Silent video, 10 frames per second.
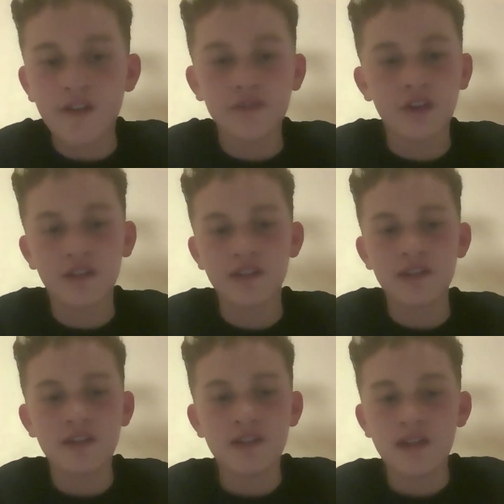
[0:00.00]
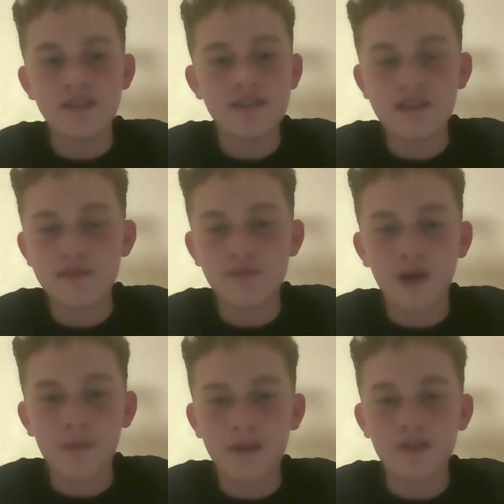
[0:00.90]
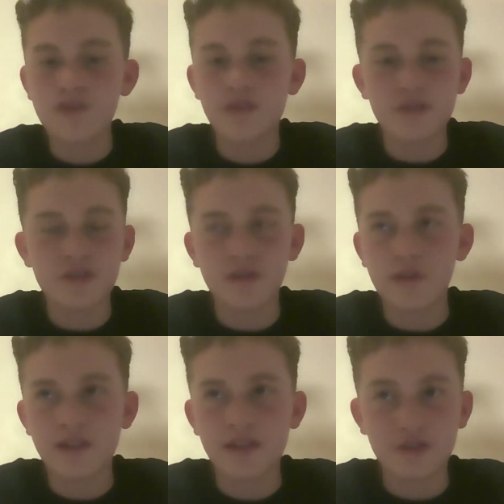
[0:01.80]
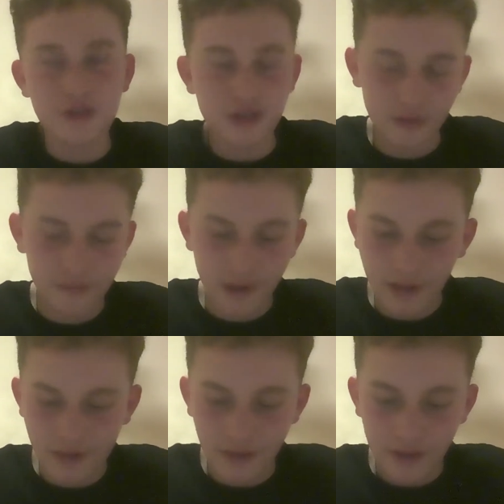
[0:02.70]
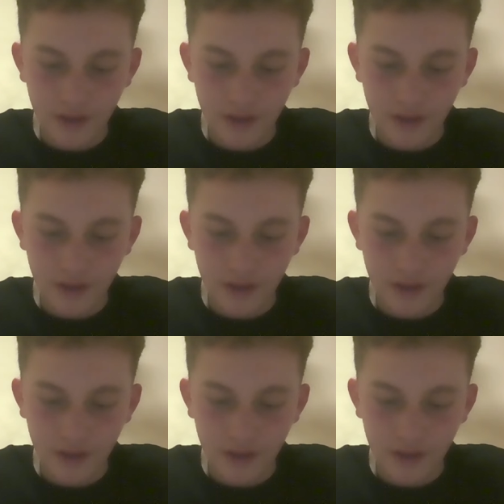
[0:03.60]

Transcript: Like, it's just rubbish, this series. They shouldn't have done it.